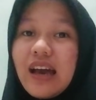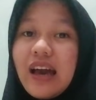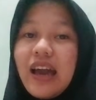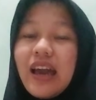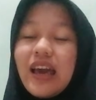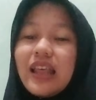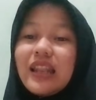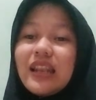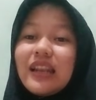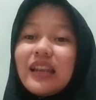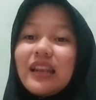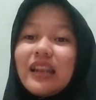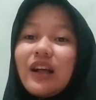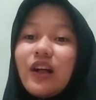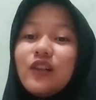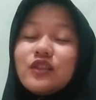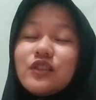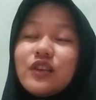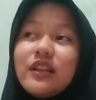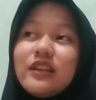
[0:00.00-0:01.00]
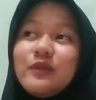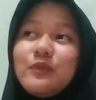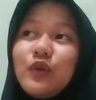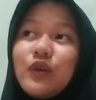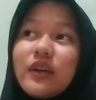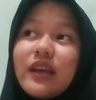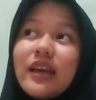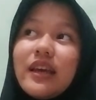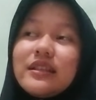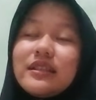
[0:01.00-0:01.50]
And also this
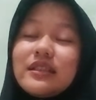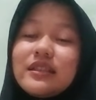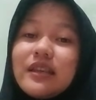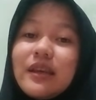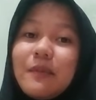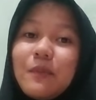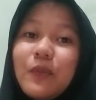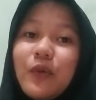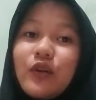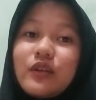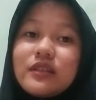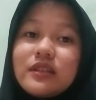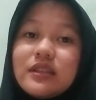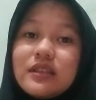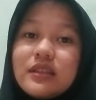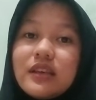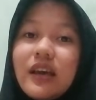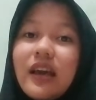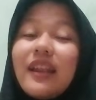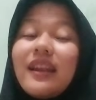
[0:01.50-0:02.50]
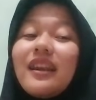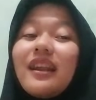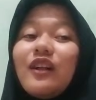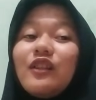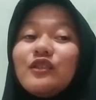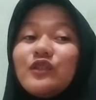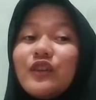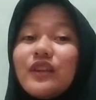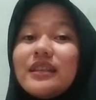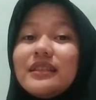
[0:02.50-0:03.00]
book is important, and
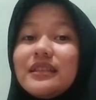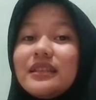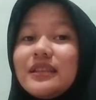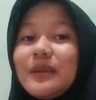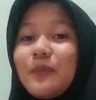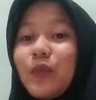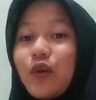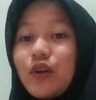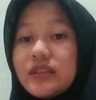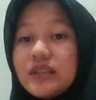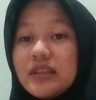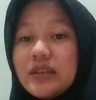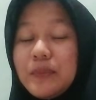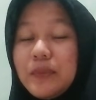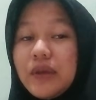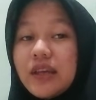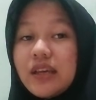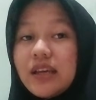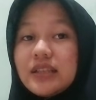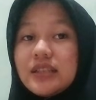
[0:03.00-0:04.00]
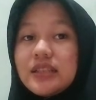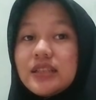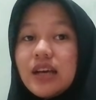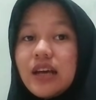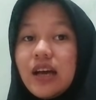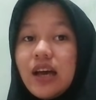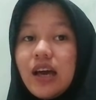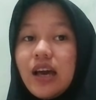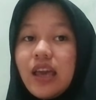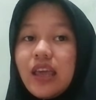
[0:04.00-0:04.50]
also this is important because
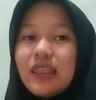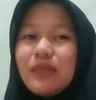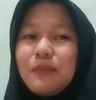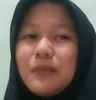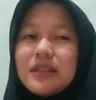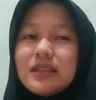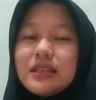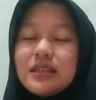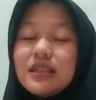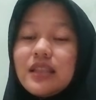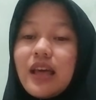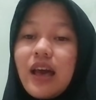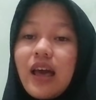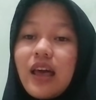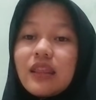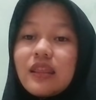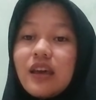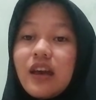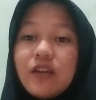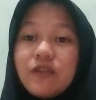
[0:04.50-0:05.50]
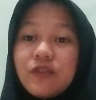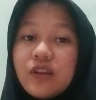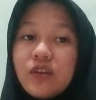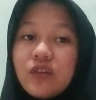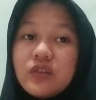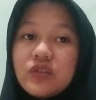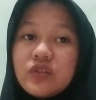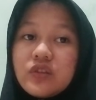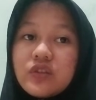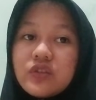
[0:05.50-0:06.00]
it means that every
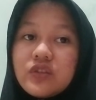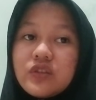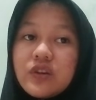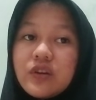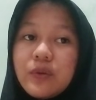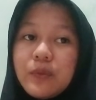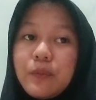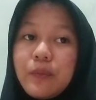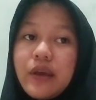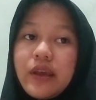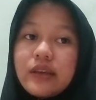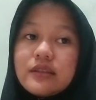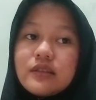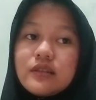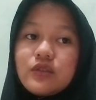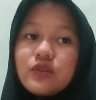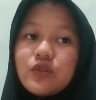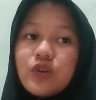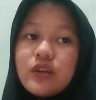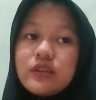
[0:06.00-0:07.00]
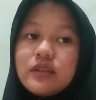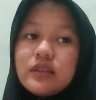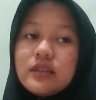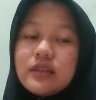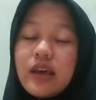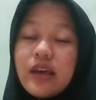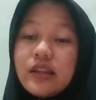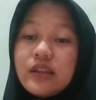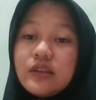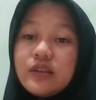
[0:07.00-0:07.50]
researcher makes choices
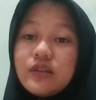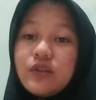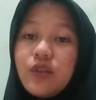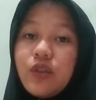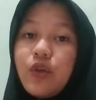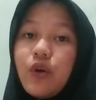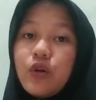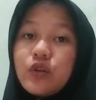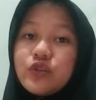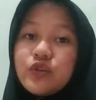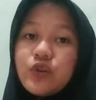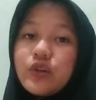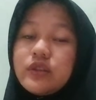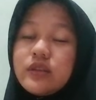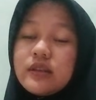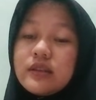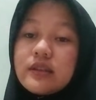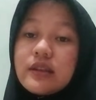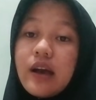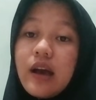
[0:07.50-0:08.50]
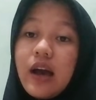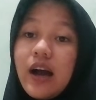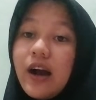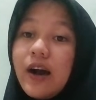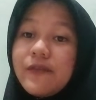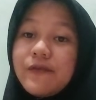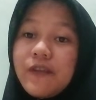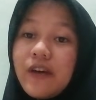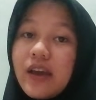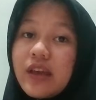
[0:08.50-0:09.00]
and those choices
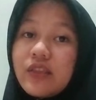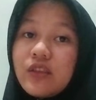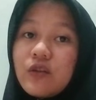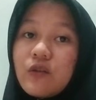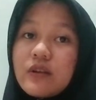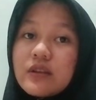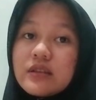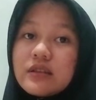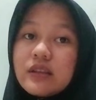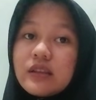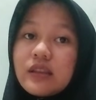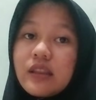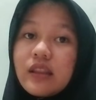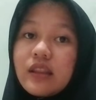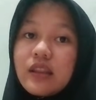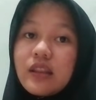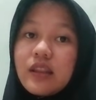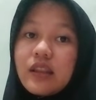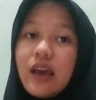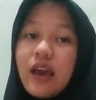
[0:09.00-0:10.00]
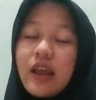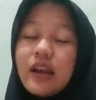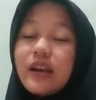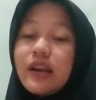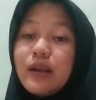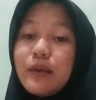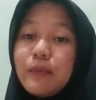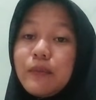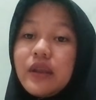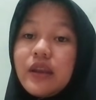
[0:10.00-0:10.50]
affect the result
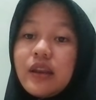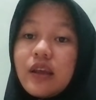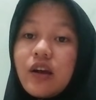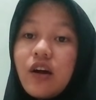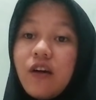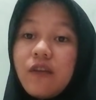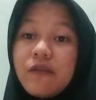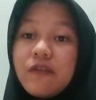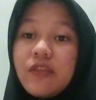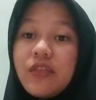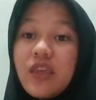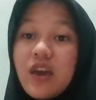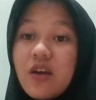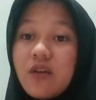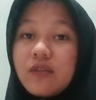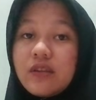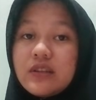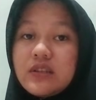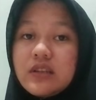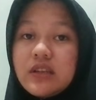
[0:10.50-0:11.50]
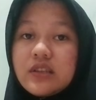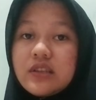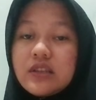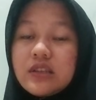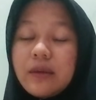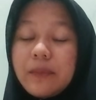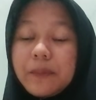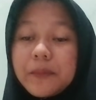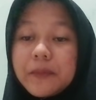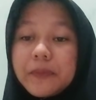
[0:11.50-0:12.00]
and the meaning of their research.
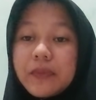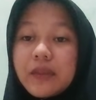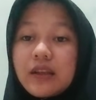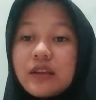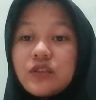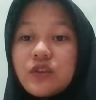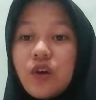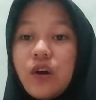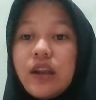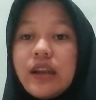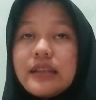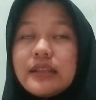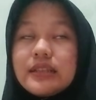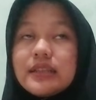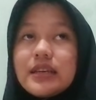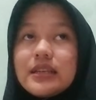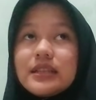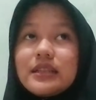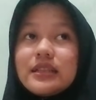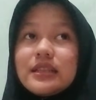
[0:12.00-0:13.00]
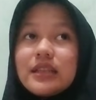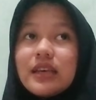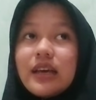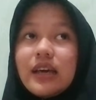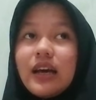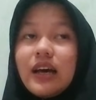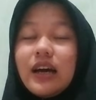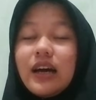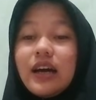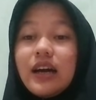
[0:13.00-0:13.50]
So this is
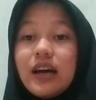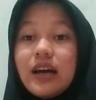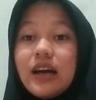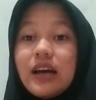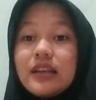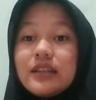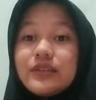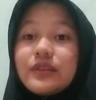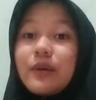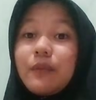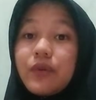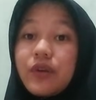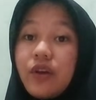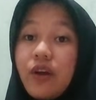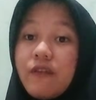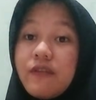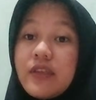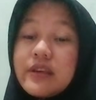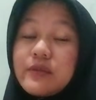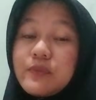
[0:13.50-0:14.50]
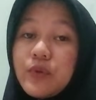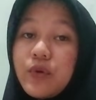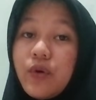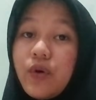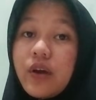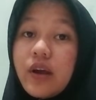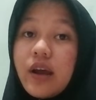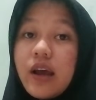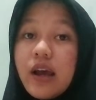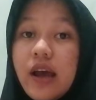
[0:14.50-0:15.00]
the summary of this
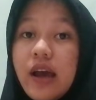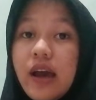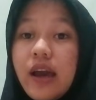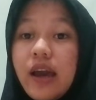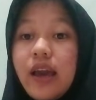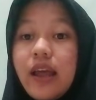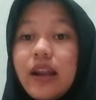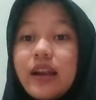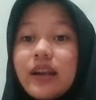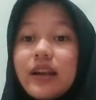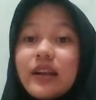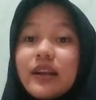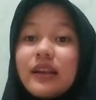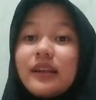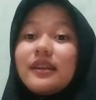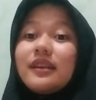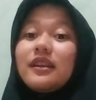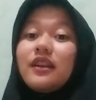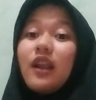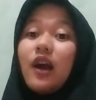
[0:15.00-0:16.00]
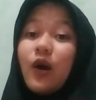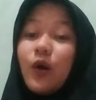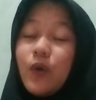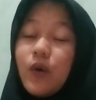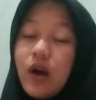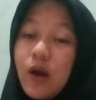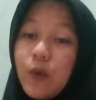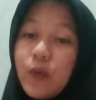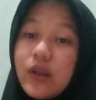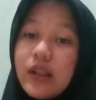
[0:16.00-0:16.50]
book, and
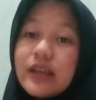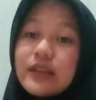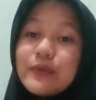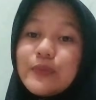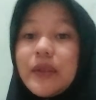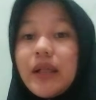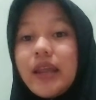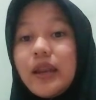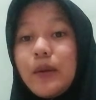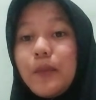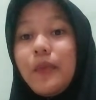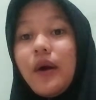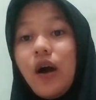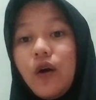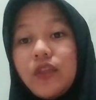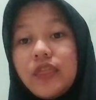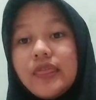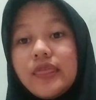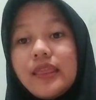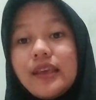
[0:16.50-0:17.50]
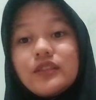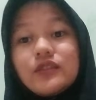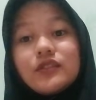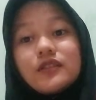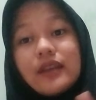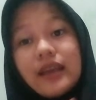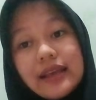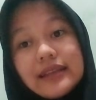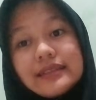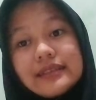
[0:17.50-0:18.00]
now I will explain about the
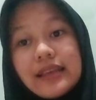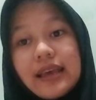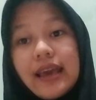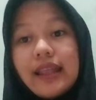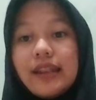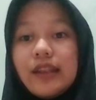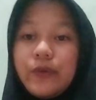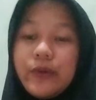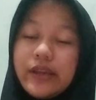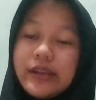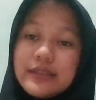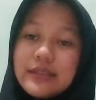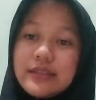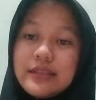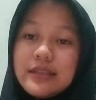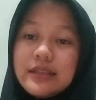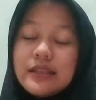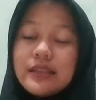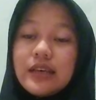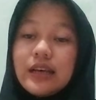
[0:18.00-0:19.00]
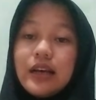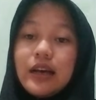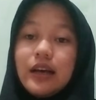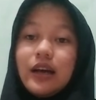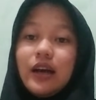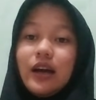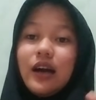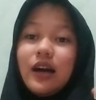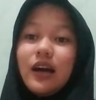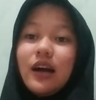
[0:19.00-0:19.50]
strengths and the weaknesses.
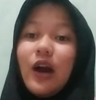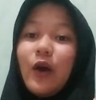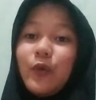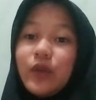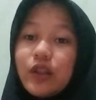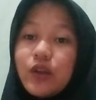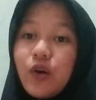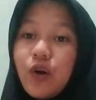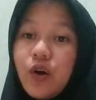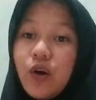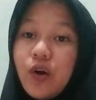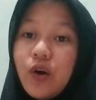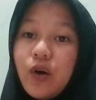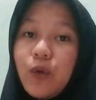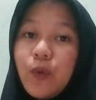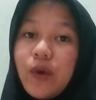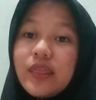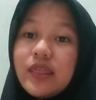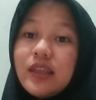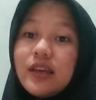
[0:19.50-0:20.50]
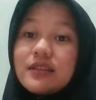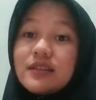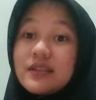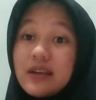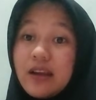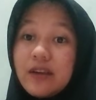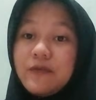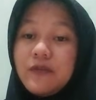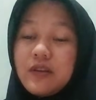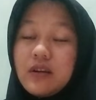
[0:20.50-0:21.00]
I will go with the
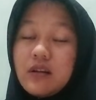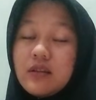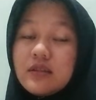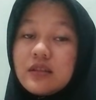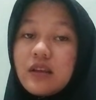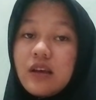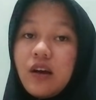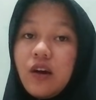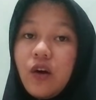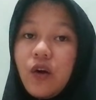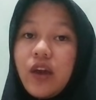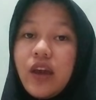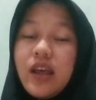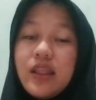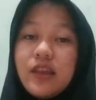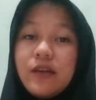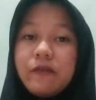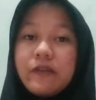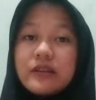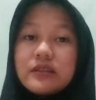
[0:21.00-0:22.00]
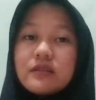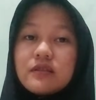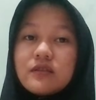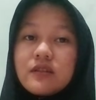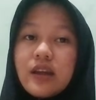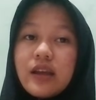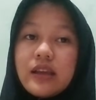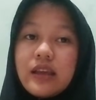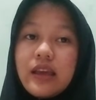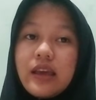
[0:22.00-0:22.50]
strength first. Okay, the first
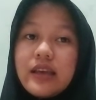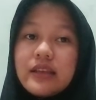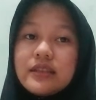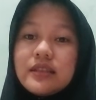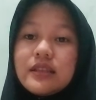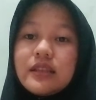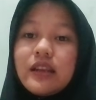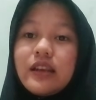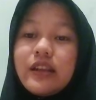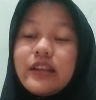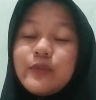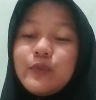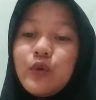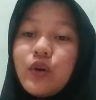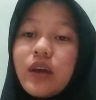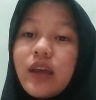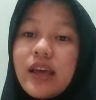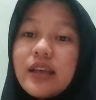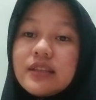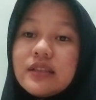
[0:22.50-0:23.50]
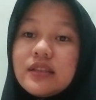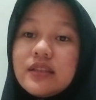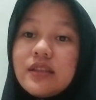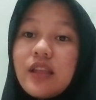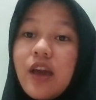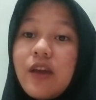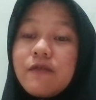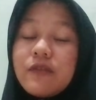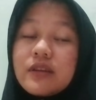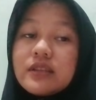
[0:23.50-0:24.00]
strength is this book is
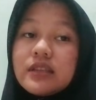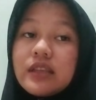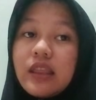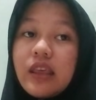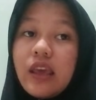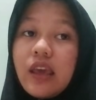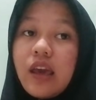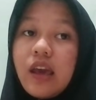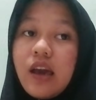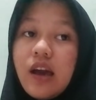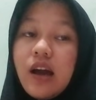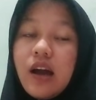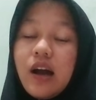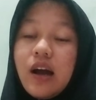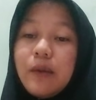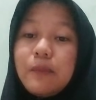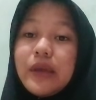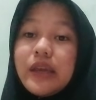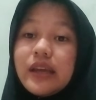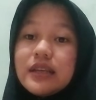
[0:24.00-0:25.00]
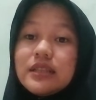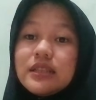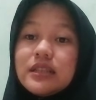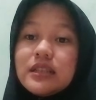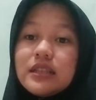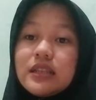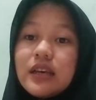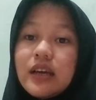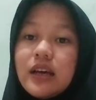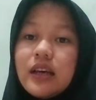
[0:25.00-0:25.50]
diversity, because
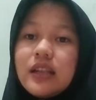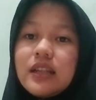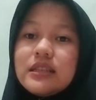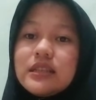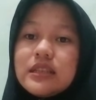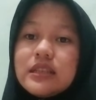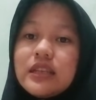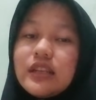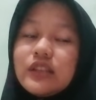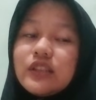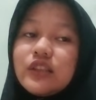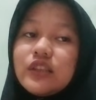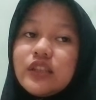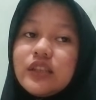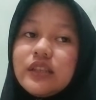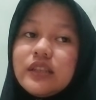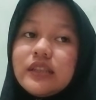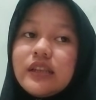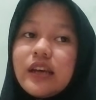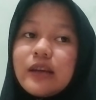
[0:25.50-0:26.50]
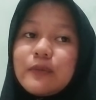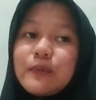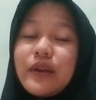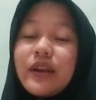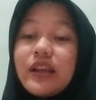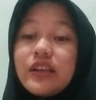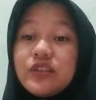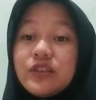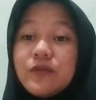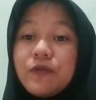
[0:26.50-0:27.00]
this is include
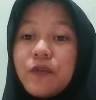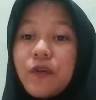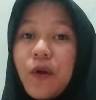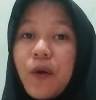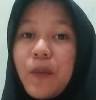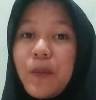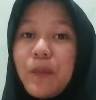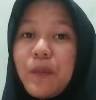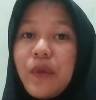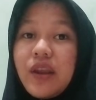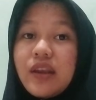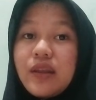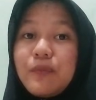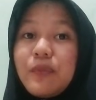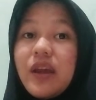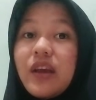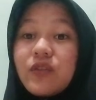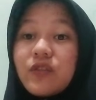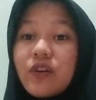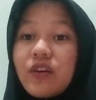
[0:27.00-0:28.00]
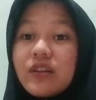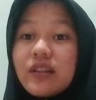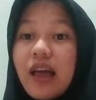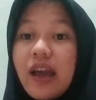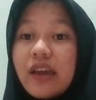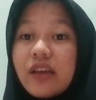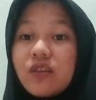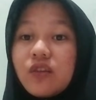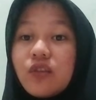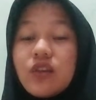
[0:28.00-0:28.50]
explanation from many background
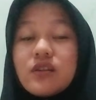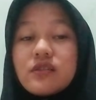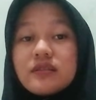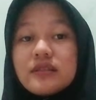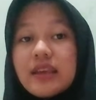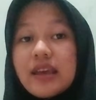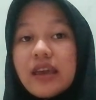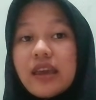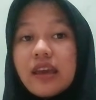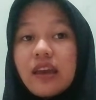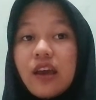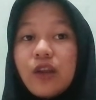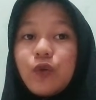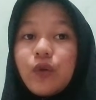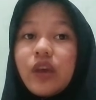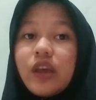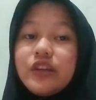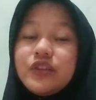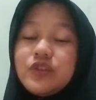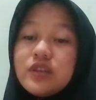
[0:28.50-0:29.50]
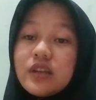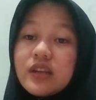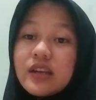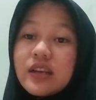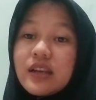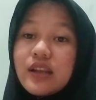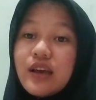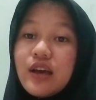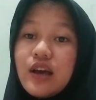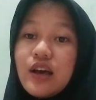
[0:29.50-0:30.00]
like nursing,
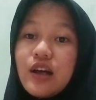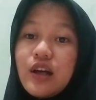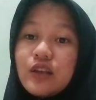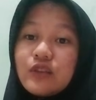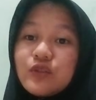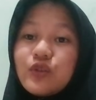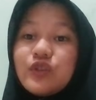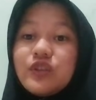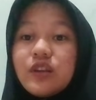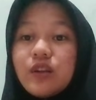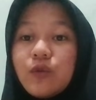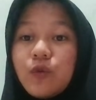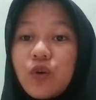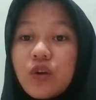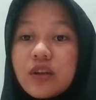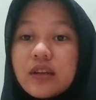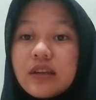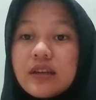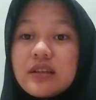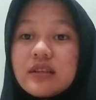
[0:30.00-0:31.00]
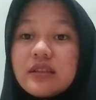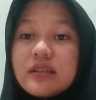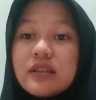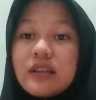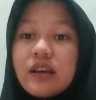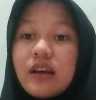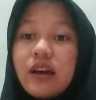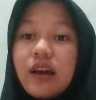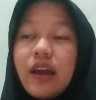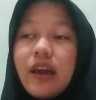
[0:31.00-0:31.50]
education, social workers,
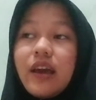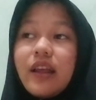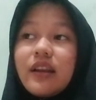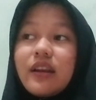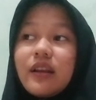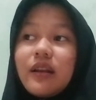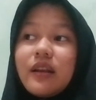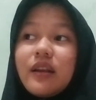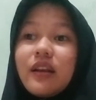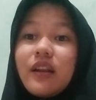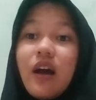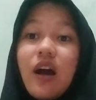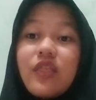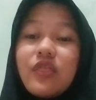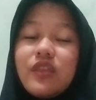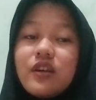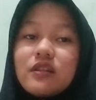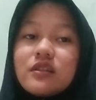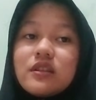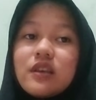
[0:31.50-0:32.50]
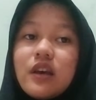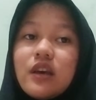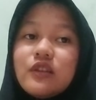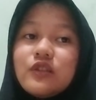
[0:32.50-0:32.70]
and others.